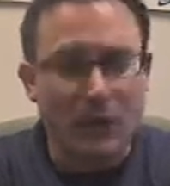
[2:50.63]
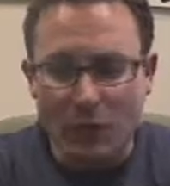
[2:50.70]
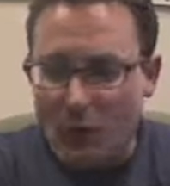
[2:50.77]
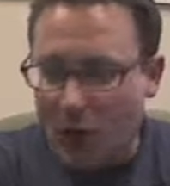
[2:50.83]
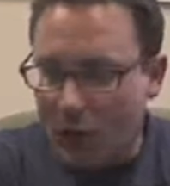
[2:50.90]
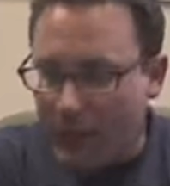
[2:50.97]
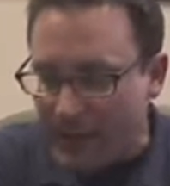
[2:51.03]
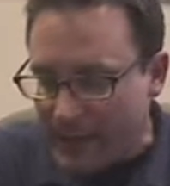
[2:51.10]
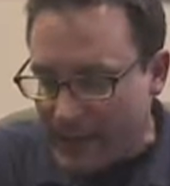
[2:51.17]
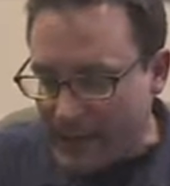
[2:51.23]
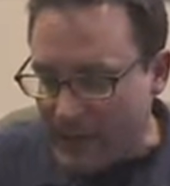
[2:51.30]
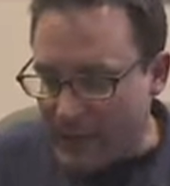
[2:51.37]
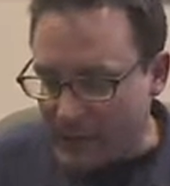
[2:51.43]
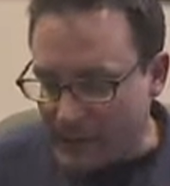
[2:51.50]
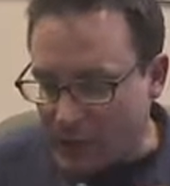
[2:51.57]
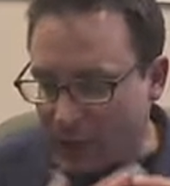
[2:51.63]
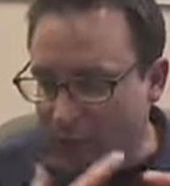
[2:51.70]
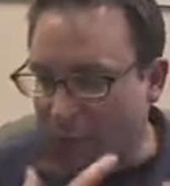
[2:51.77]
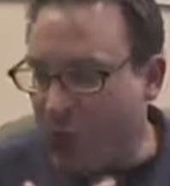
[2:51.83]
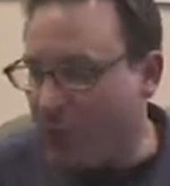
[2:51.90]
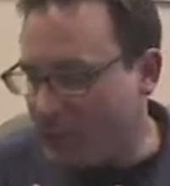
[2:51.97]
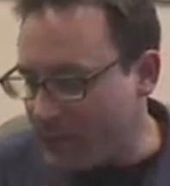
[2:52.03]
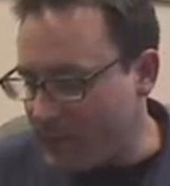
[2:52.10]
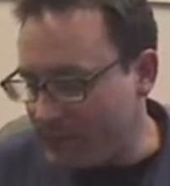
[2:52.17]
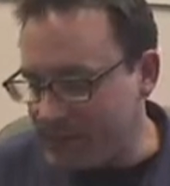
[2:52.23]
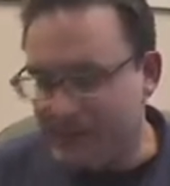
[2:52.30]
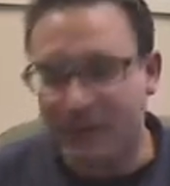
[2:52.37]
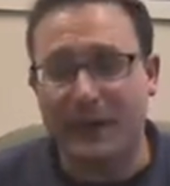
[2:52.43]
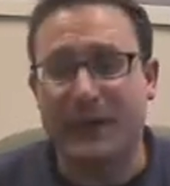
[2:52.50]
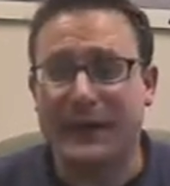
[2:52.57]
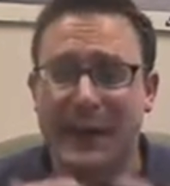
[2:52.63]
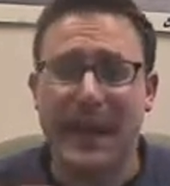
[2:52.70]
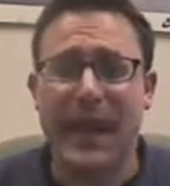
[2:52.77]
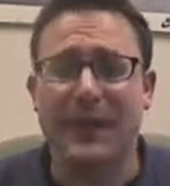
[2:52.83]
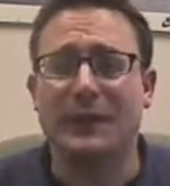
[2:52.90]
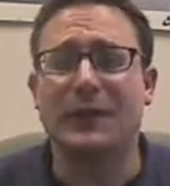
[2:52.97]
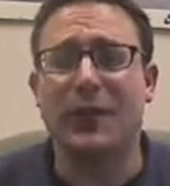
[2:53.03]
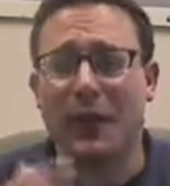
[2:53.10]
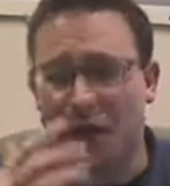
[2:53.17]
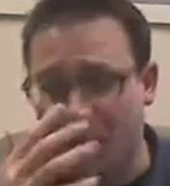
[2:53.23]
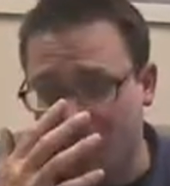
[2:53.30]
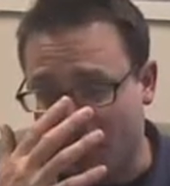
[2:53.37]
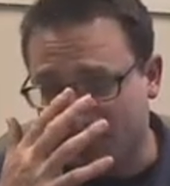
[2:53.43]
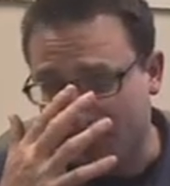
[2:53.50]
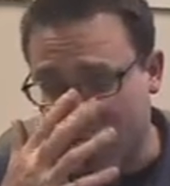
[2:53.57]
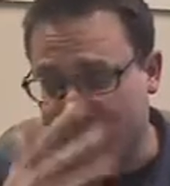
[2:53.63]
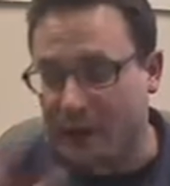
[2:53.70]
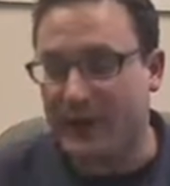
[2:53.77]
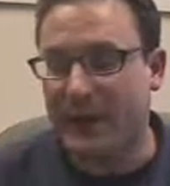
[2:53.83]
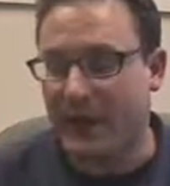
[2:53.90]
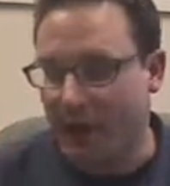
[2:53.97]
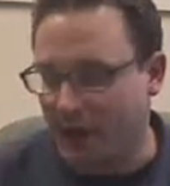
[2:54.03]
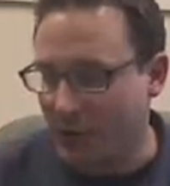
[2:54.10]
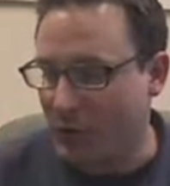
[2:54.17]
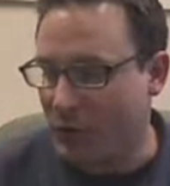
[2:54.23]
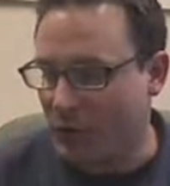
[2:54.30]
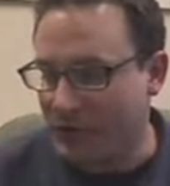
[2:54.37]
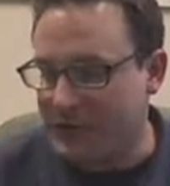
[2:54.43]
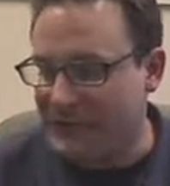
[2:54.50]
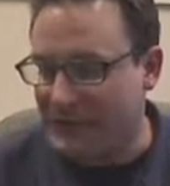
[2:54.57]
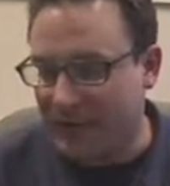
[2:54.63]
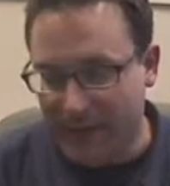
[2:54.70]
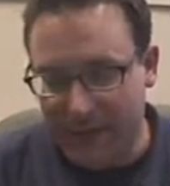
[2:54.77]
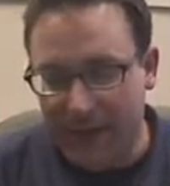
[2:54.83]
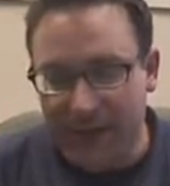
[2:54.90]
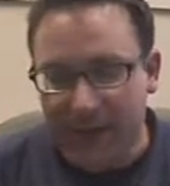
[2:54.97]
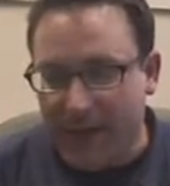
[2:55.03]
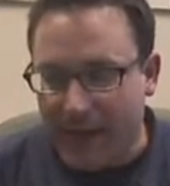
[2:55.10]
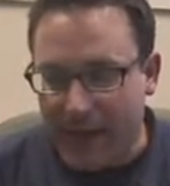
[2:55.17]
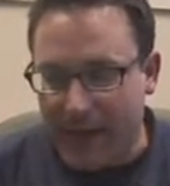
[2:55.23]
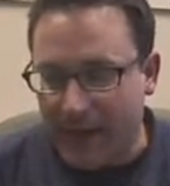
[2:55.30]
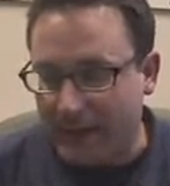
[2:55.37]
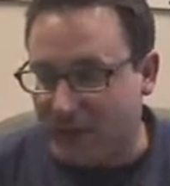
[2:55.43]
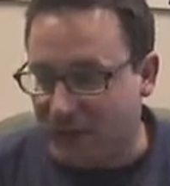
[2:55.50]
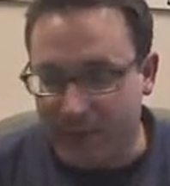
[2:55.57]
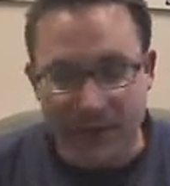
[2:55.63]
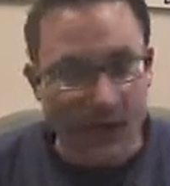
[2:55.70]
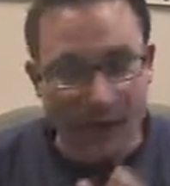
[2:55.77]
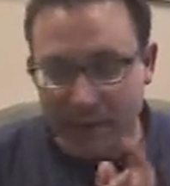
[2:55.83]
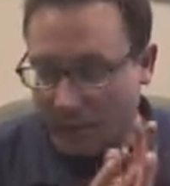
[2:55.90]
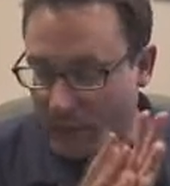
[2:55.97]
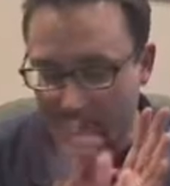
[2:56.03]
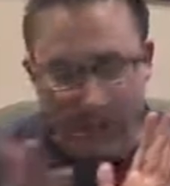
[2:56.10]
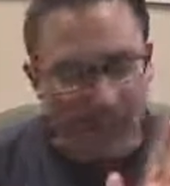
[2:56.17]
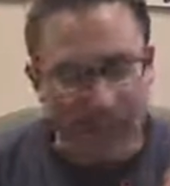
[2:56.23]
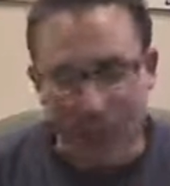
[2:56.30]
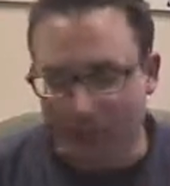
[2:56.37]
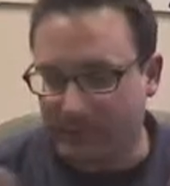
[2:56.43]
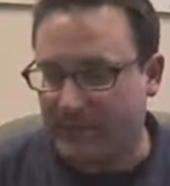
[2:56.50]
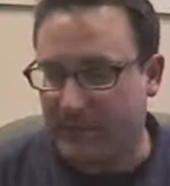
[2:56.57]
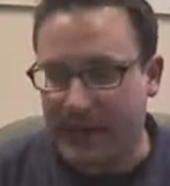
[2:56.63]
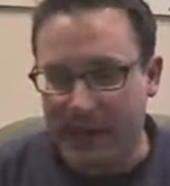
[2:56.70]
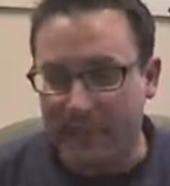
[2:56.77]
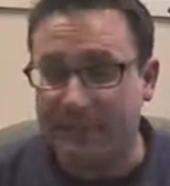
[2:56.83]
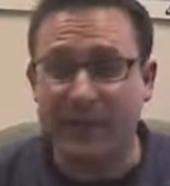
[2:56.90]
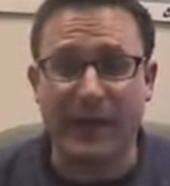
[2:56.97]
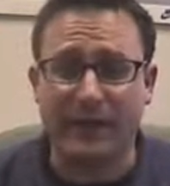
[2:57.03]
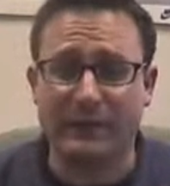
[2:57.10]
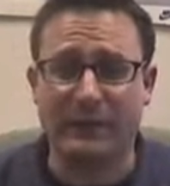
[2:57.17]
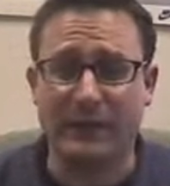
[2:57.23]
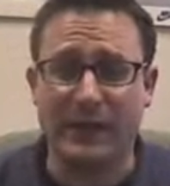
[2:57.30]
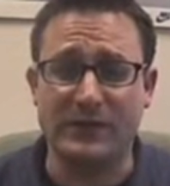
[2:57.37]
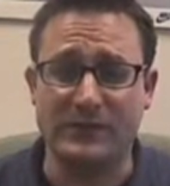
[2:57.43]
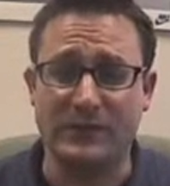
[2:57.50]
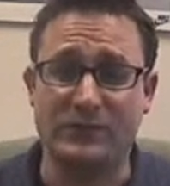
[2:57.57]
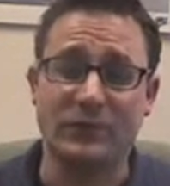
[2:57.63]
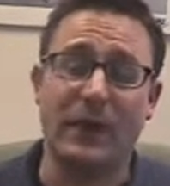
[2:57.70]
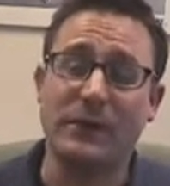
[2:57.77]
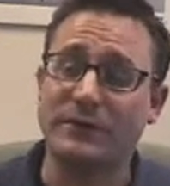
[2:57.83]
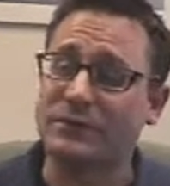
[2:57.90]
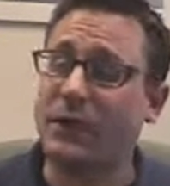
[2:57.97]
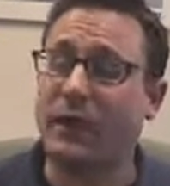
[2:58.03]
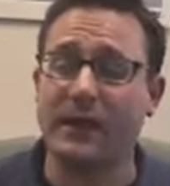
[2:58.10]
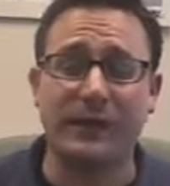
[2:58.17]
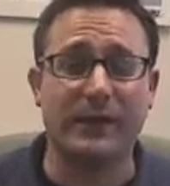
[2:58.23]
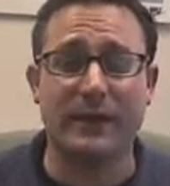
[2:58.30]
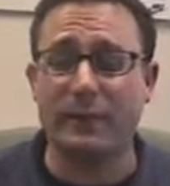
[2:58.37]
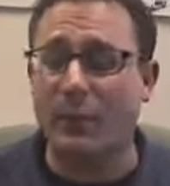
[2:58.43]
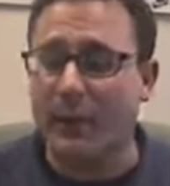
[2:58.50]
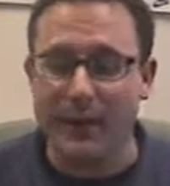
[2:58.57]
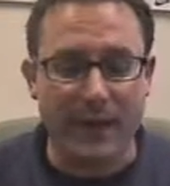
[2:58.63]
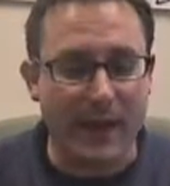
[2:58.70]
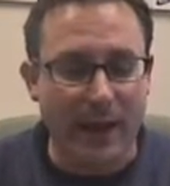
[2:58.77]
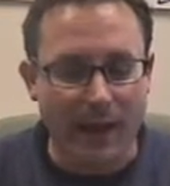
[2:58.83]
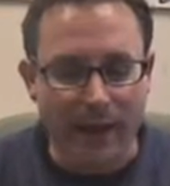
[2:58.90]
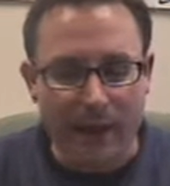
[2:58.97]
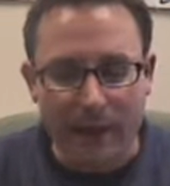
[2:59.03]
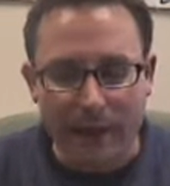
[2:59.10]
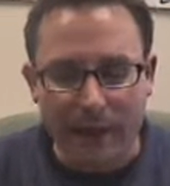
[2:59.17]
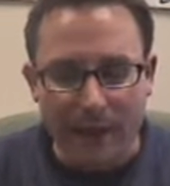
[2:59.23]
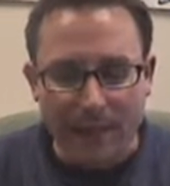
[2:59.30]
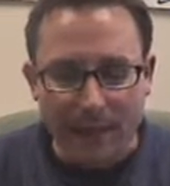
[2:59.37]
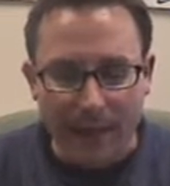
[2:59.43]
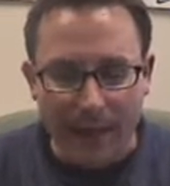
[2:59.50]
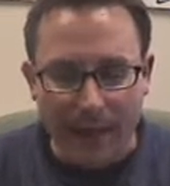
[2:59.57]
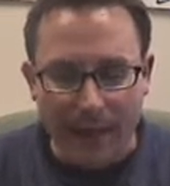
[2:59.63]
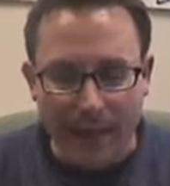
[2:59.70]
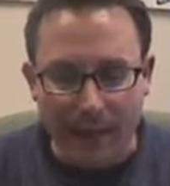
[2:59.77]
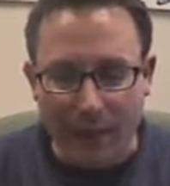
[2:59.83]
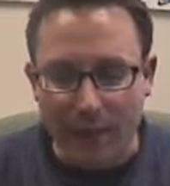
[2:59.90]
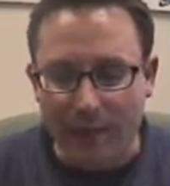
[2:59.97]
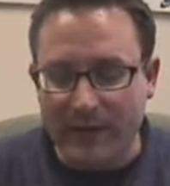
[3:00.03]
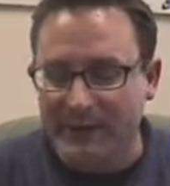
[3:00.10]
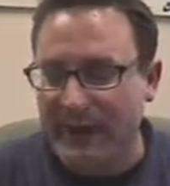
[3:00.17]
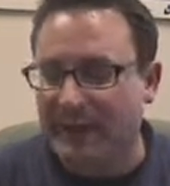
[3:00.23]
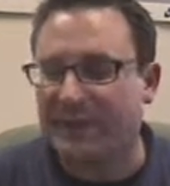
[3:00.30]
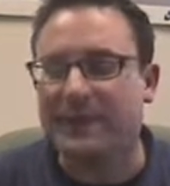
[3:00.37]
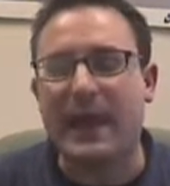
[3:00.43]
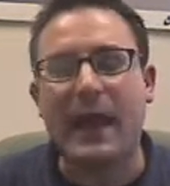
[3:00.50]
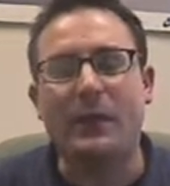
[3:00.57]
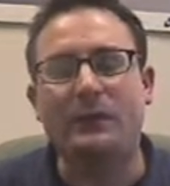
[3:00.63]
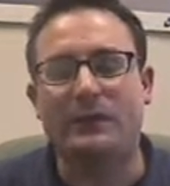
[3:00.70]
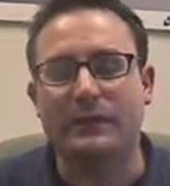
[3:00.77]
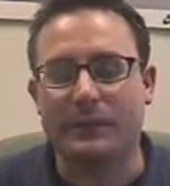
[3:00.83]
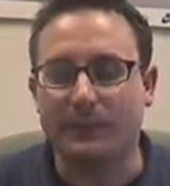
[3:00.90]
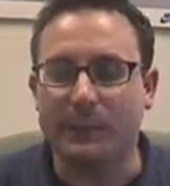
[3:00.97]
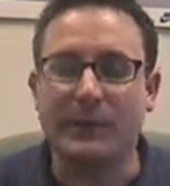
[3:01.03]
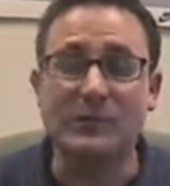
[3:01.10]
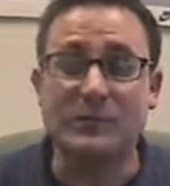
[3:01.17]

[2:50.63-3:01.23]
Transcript: you know, he is a copious sort of cataloger of street art in New York City. And street art's one of my longtime fascinations. So I was talking to him one night, and, you know, he's got thousands of